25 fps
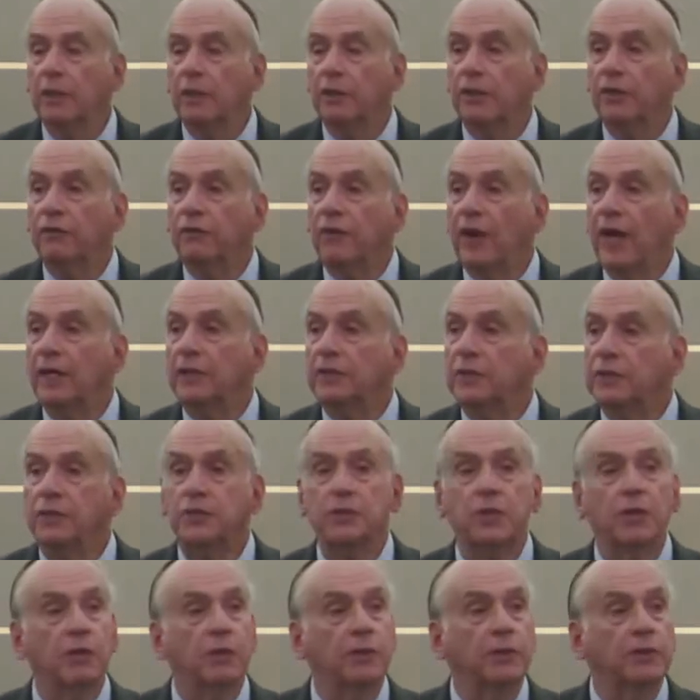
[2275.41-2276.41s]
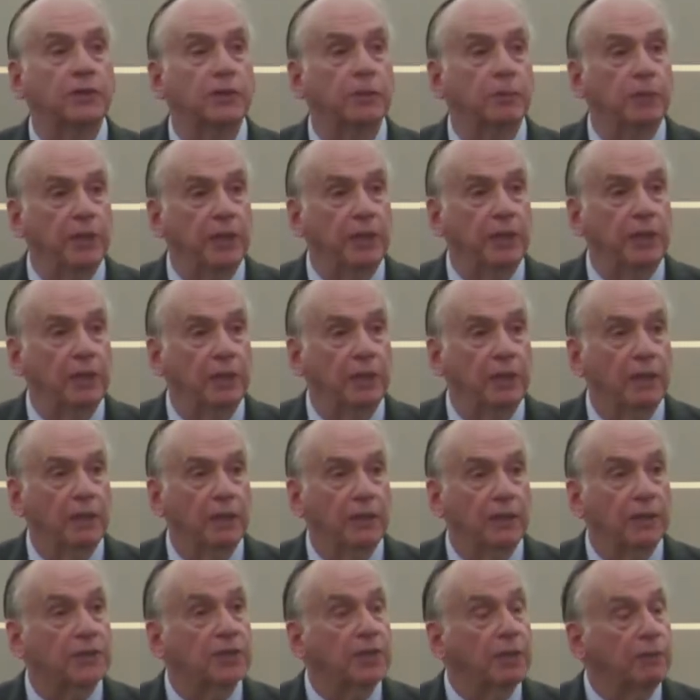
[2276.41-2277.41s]
the fact is going to be
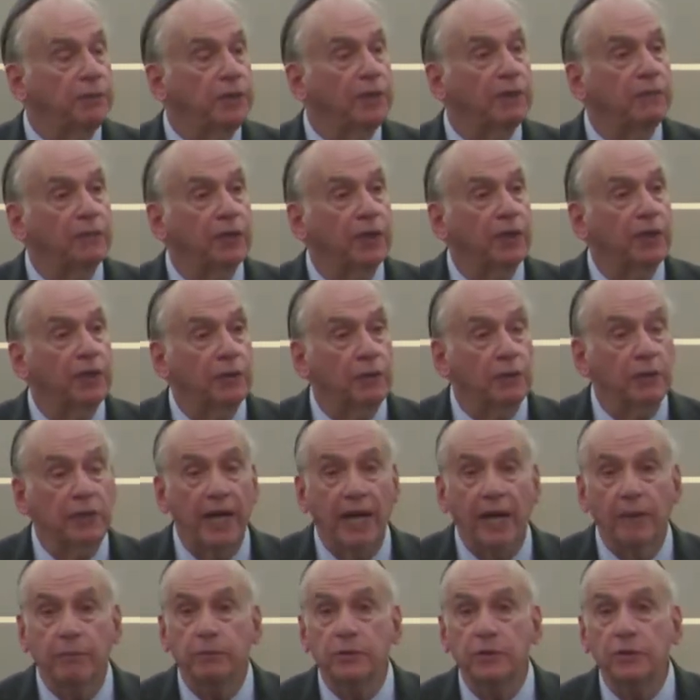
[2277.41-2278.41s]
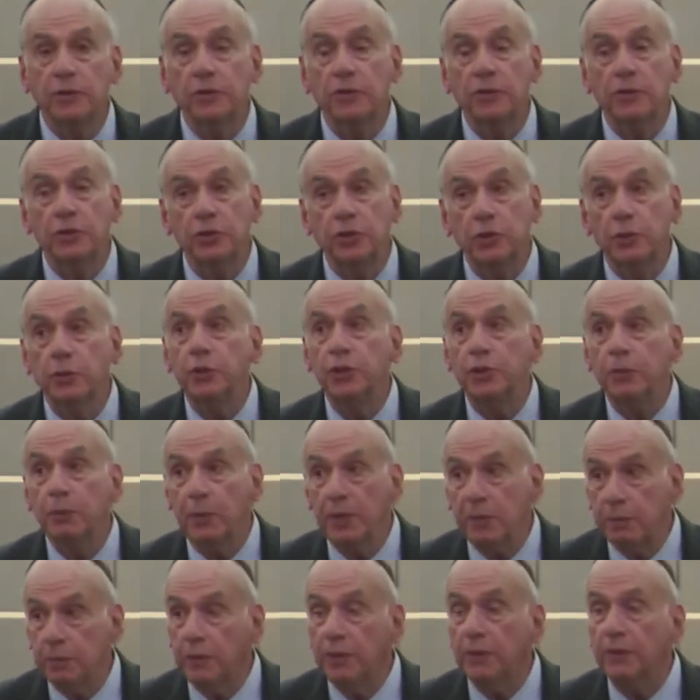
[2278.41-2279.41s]
that something very good happens to the Jewish
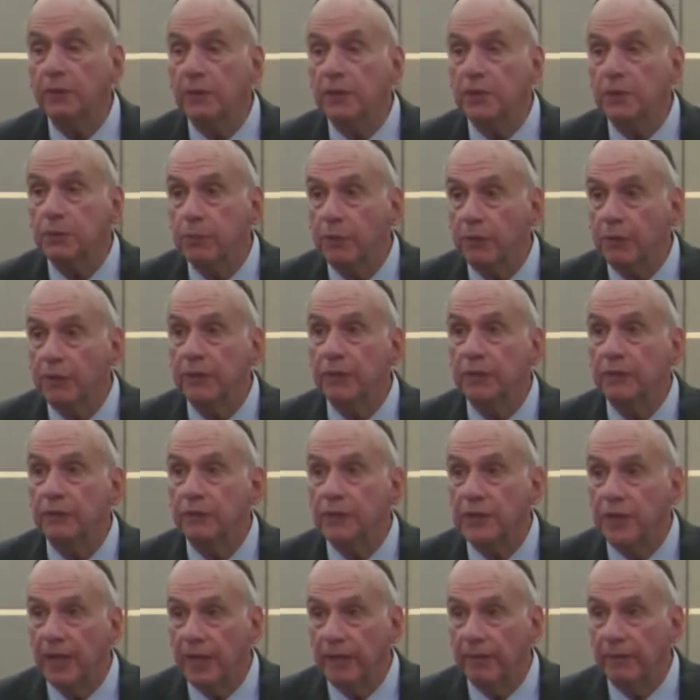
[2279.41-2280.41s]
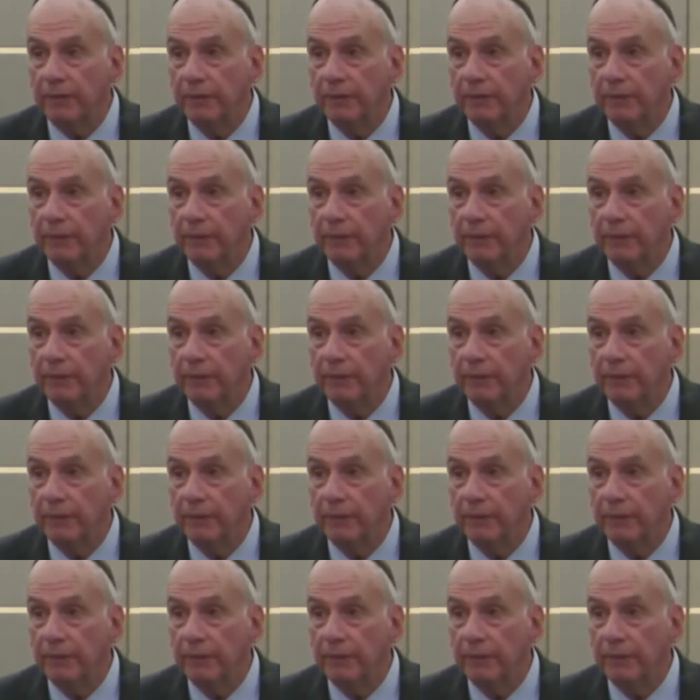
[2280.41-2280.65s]
people in this period of time.